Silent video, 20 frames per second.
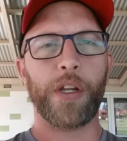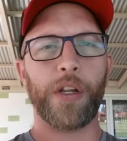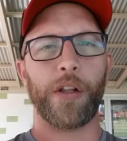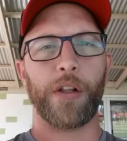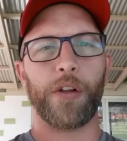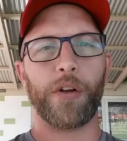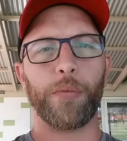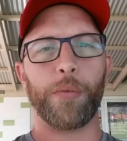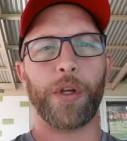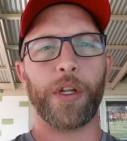a
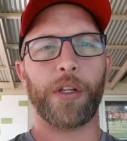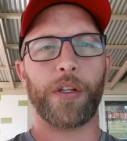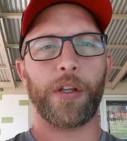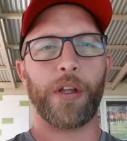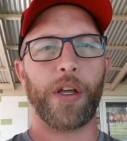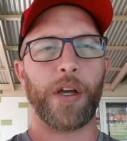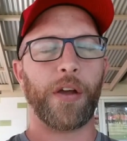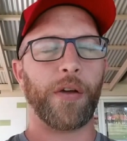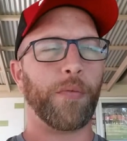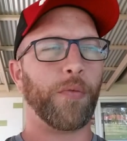little bit,
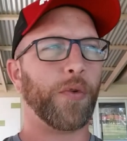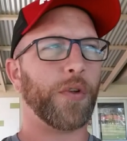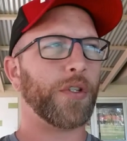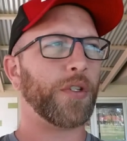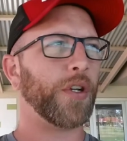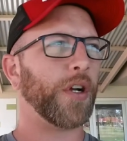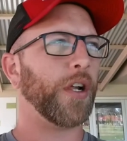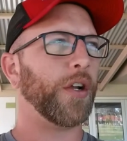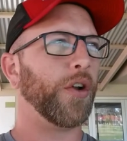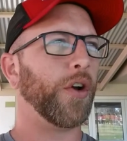
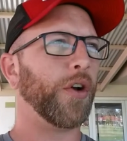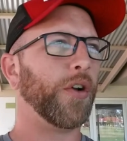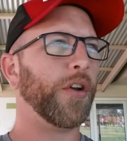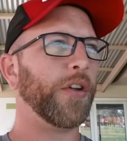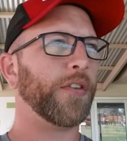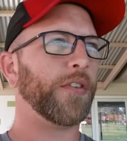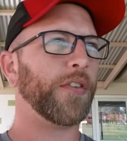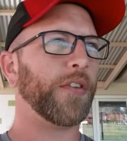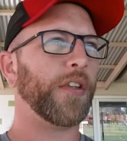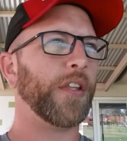which I
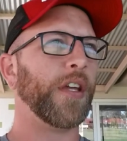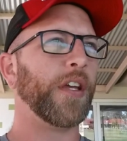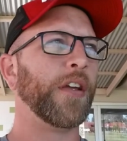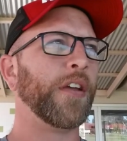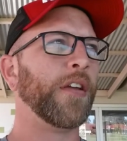noticed